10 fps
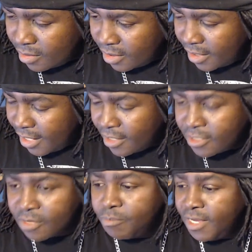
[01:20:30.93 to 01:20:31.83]
that, that
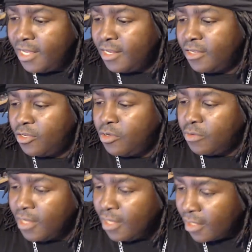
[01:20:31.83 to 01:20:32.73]
doesn't mean you,
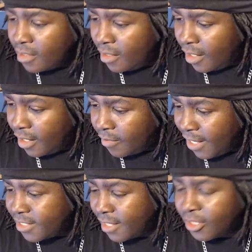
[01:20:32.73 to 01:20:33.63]
uh,
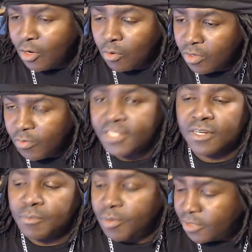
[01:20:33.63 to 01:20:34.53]
that's not the only
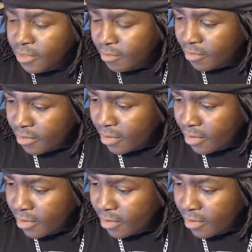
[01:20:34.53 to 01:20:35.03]
reason a person